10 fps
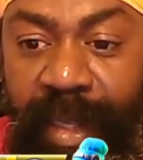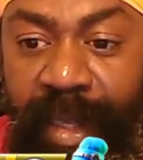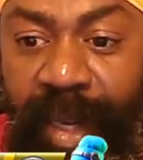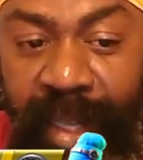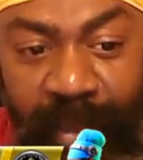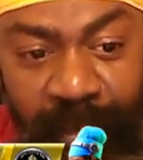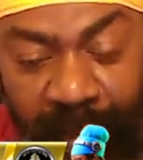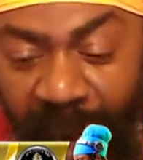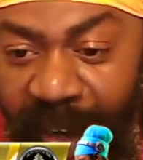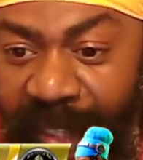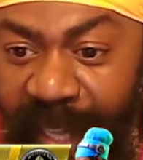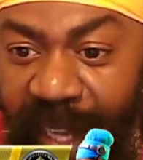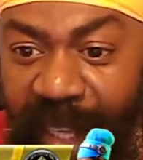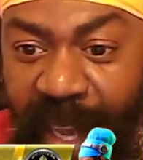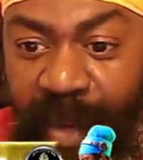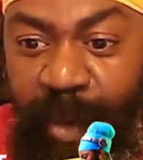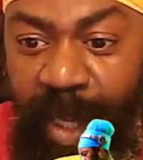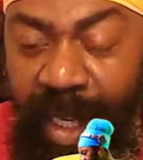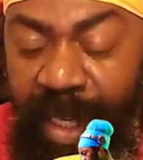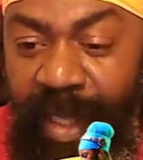and as far as I can
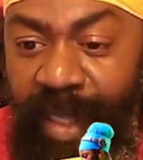read,